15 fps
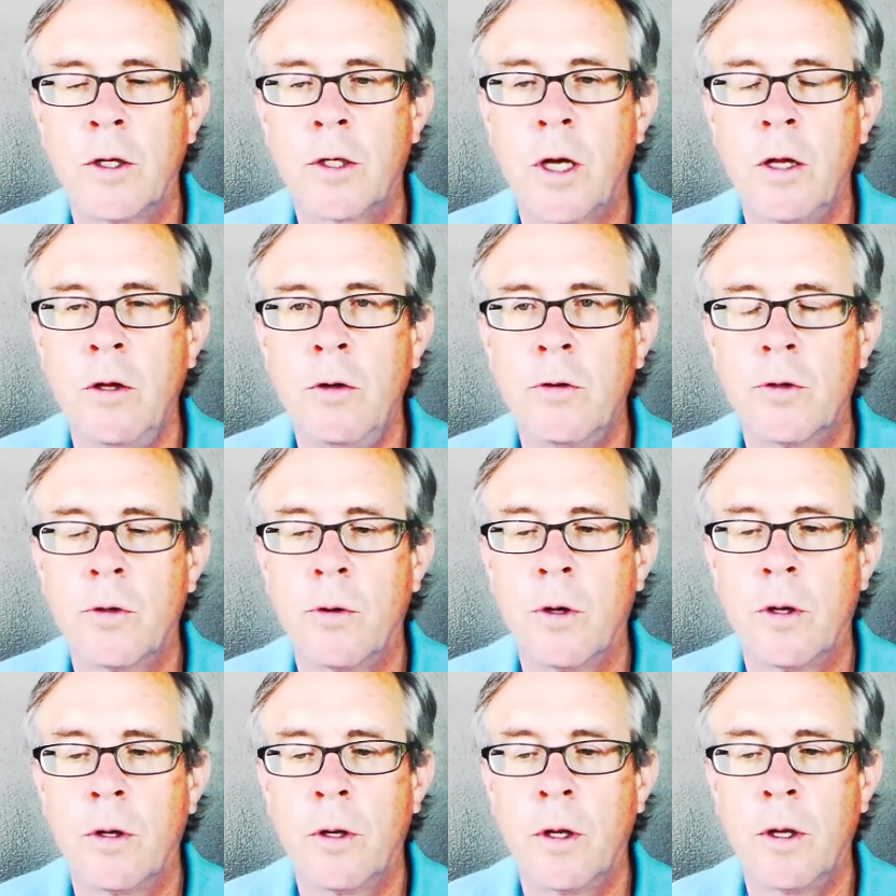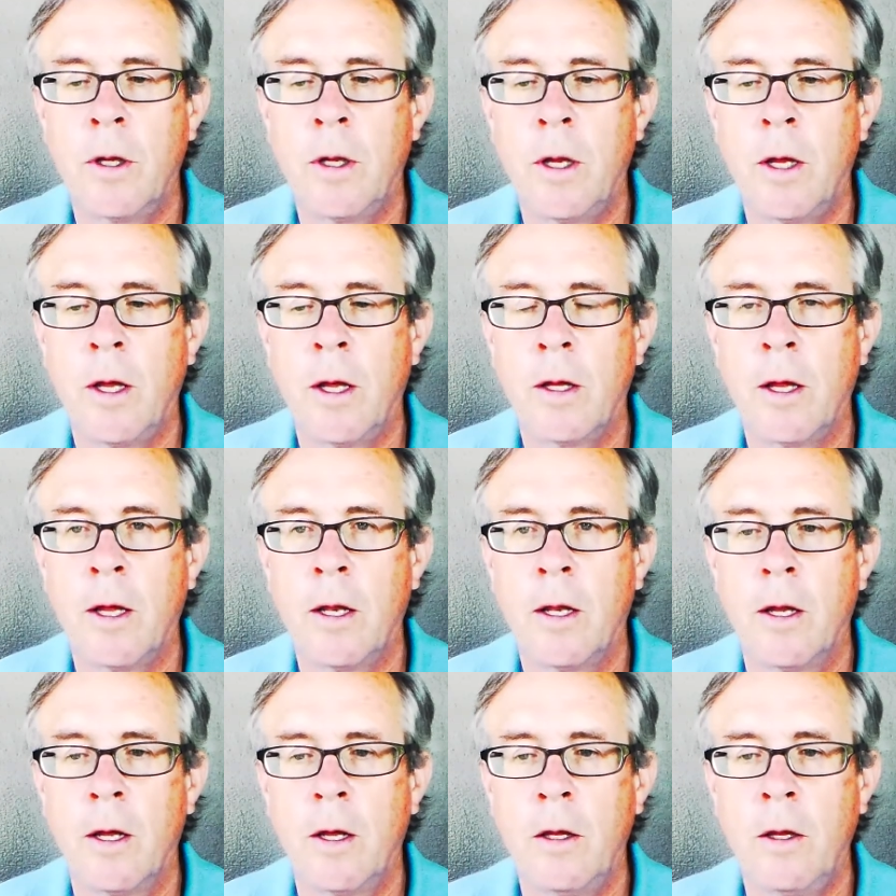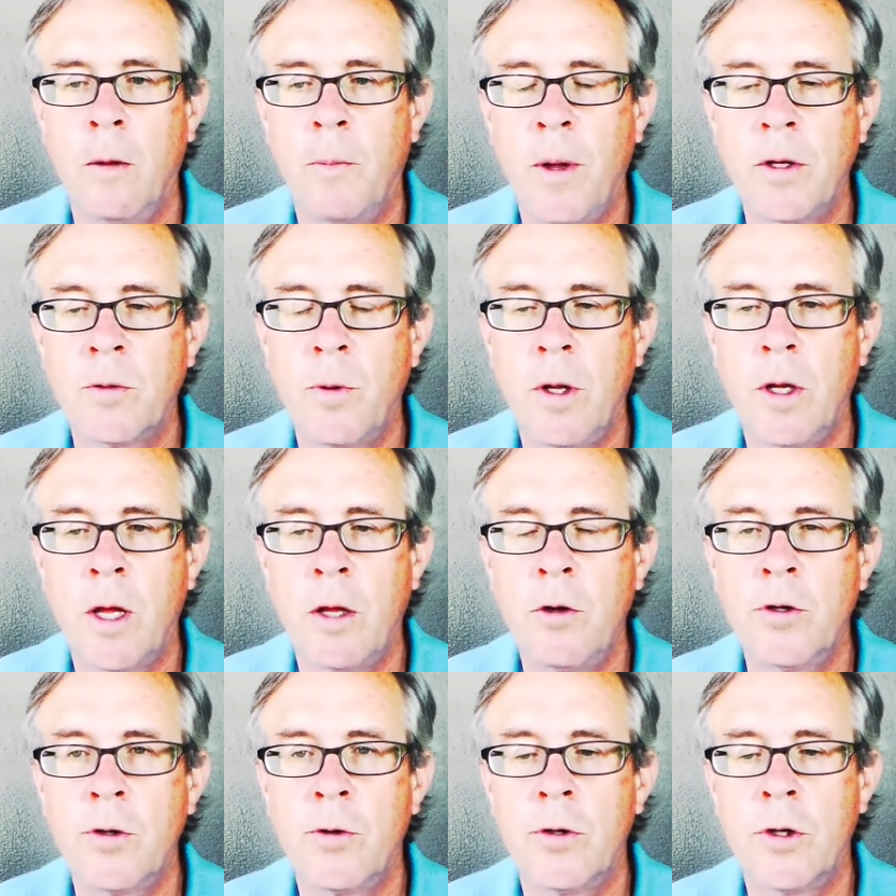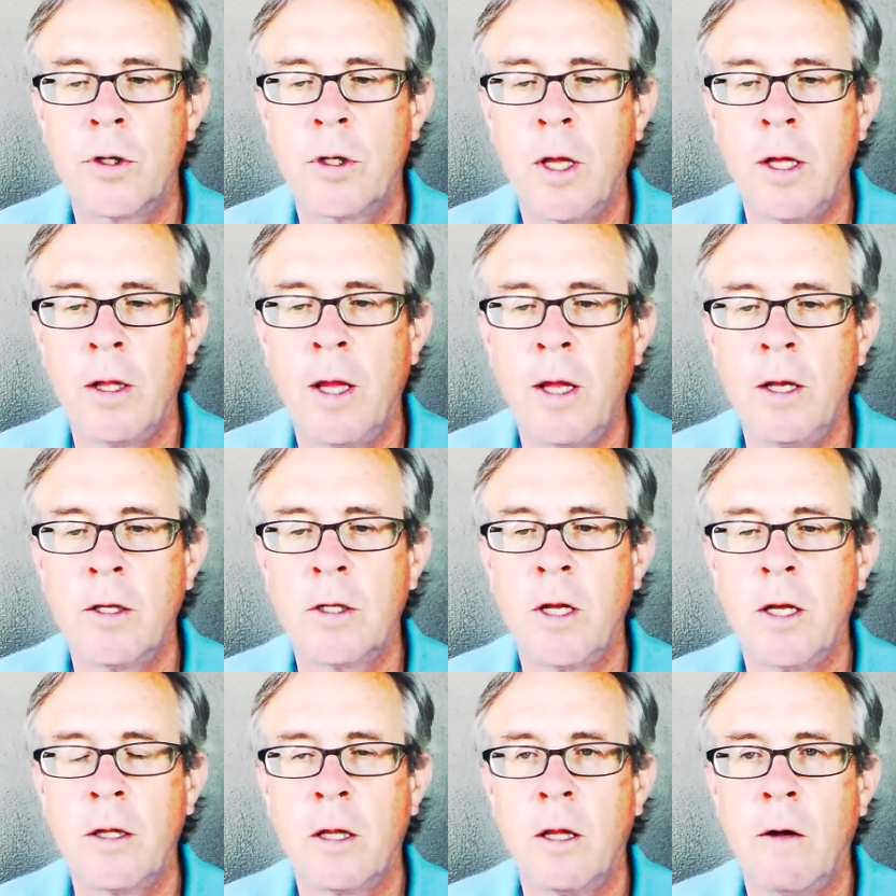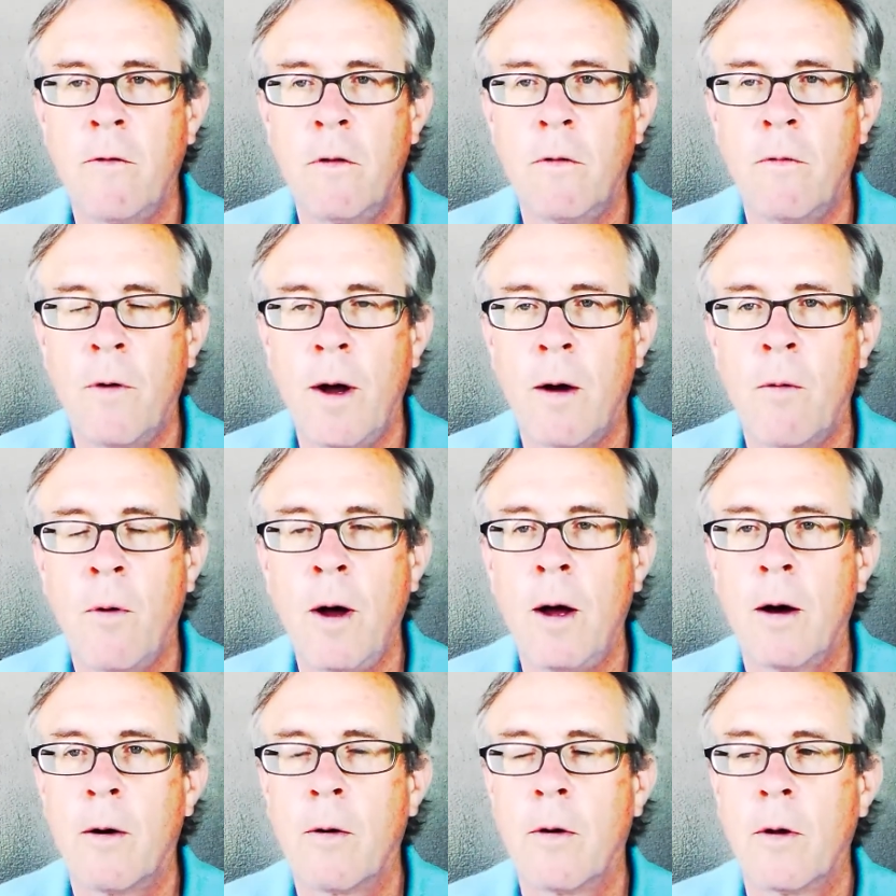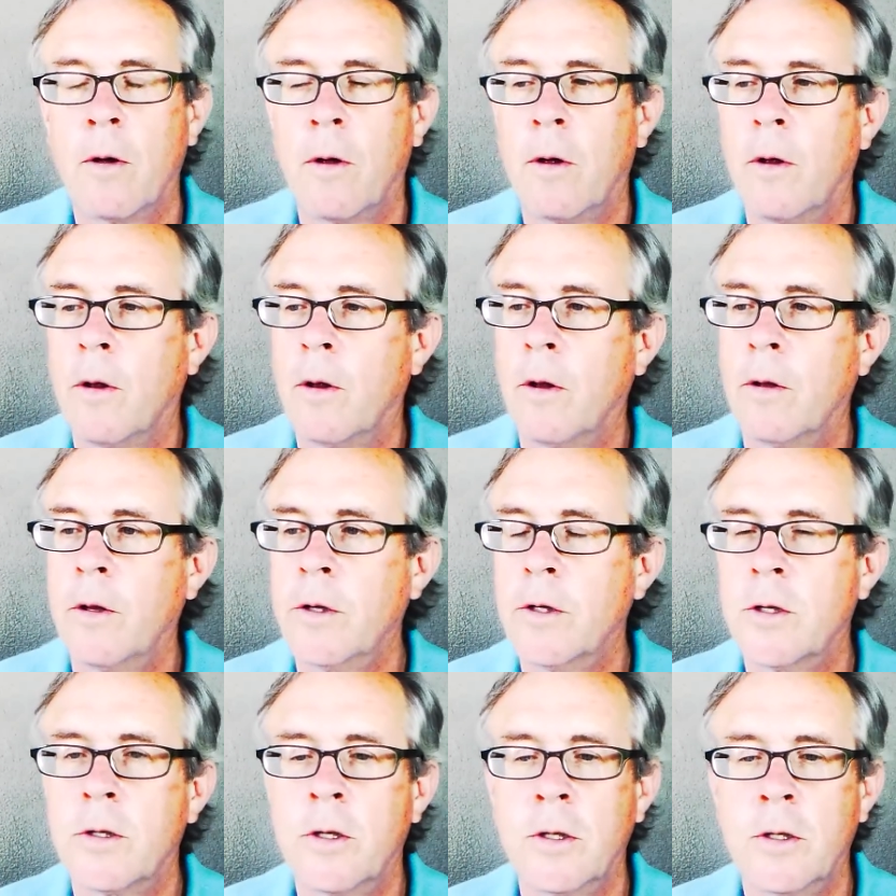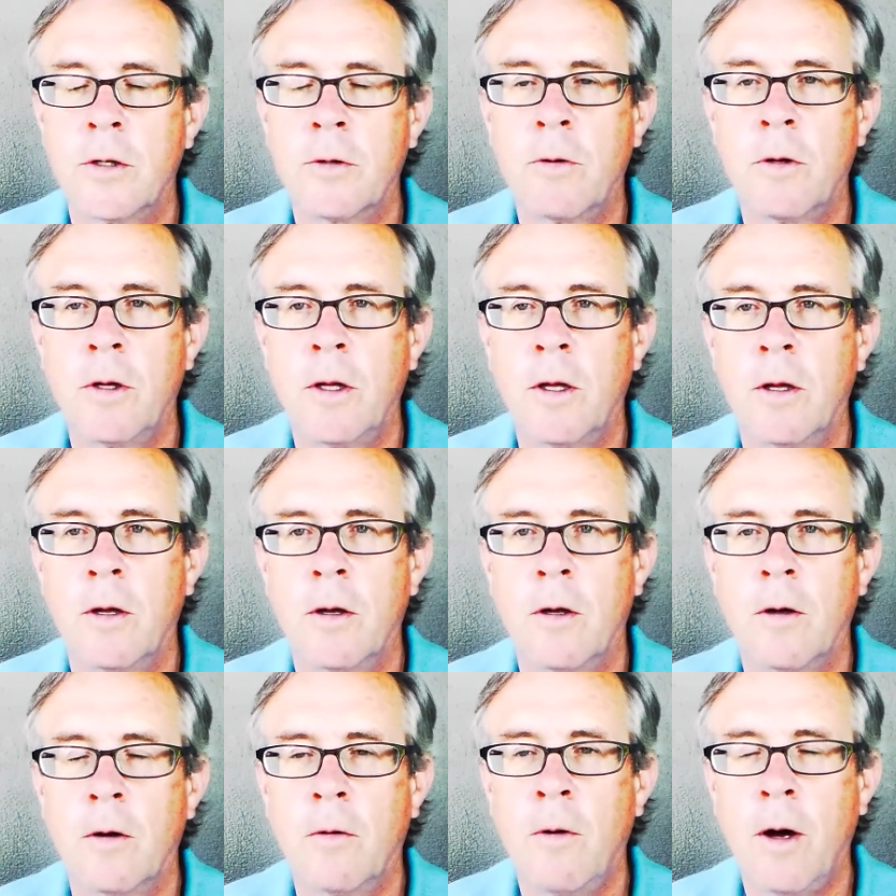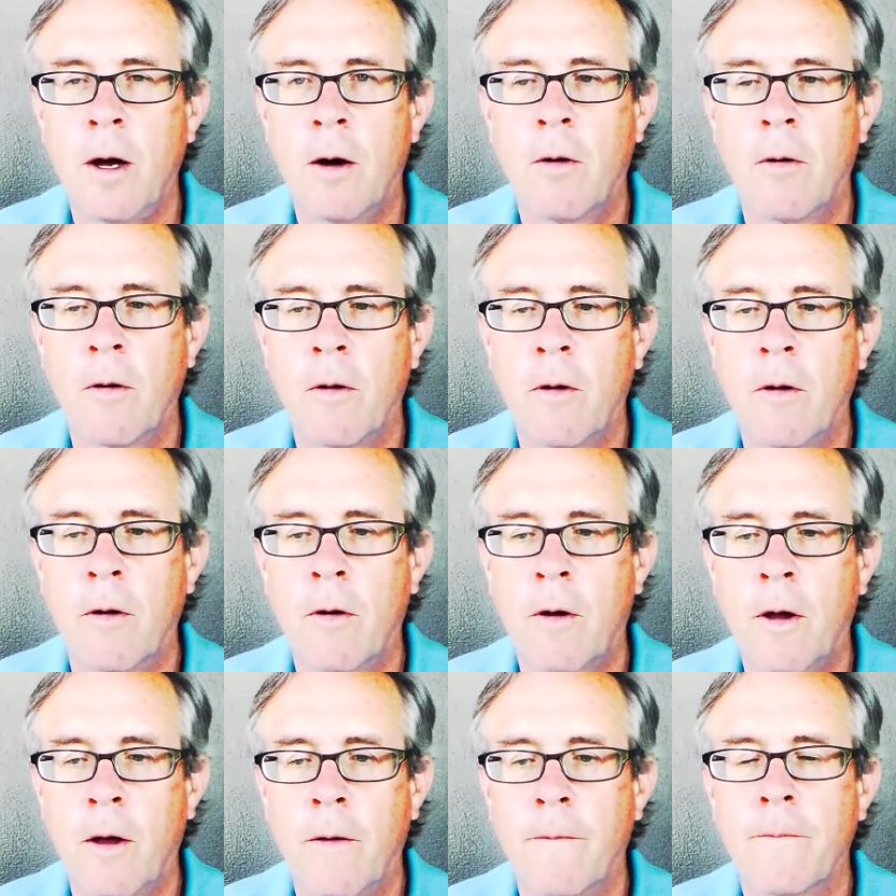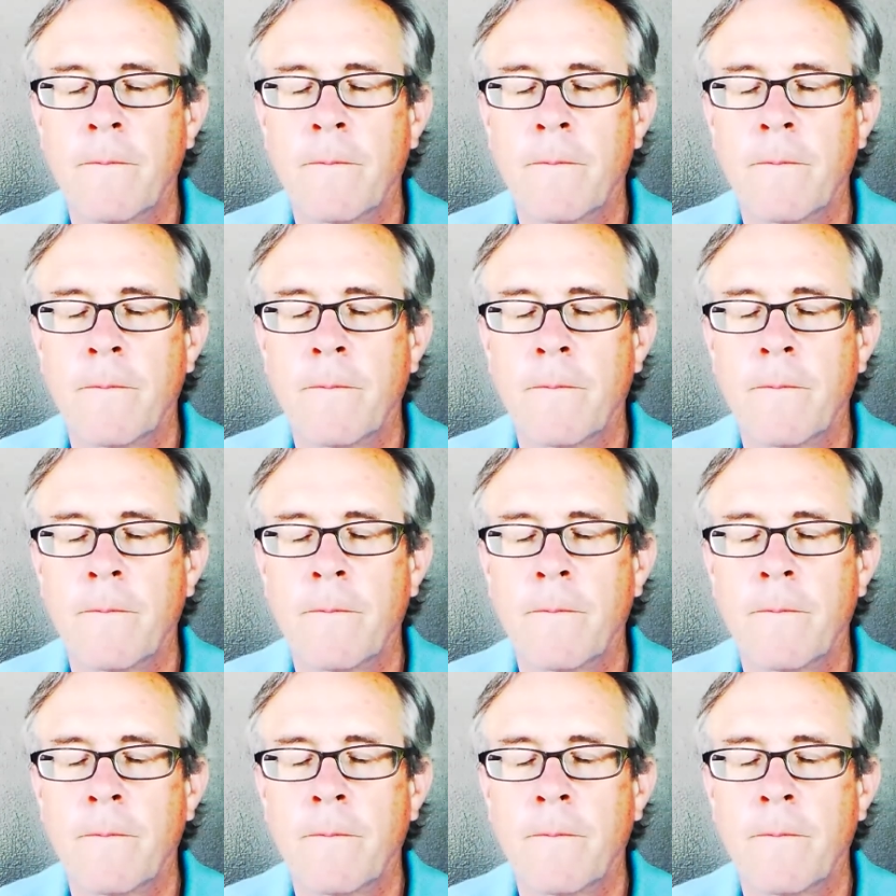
Just get used to it. And, and, and the best way to get used to it is just let, let it stay at the level of, wow, wow. This is really, wow. Okay.